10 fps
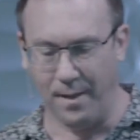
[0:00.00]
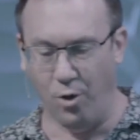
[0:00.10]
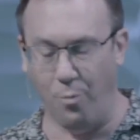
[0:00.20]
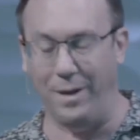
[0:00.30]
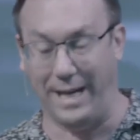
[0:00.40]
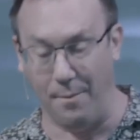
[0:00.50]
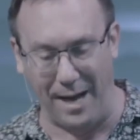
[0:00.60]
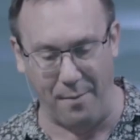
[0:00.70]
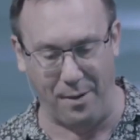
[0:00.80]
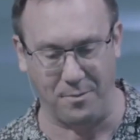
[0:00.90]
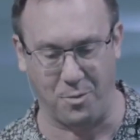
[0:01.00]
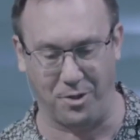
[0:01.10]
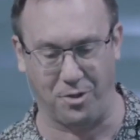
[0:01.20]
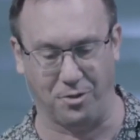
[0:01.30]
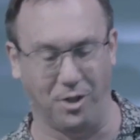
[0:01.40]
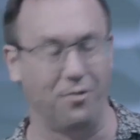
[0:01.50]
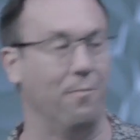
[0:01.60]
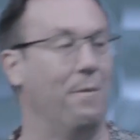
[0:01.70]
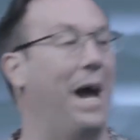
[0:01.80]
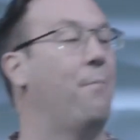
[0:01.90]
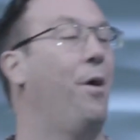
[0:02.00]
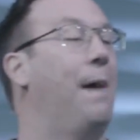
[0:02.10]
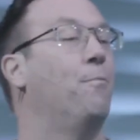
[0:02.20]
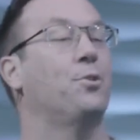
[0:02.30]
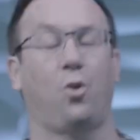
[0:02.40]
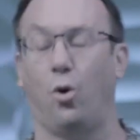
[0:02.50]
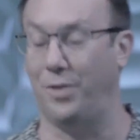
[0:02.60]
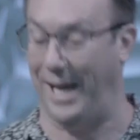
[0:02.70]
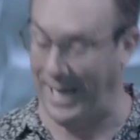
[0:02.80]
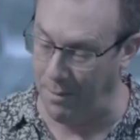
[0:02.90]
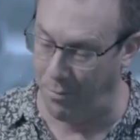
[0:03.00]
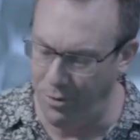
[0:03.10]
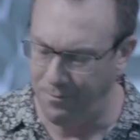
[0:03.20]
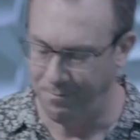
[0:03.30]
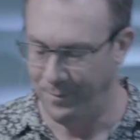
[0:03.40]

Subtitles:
who become Abraham's spiritual children. Abraham was called a Hebrew.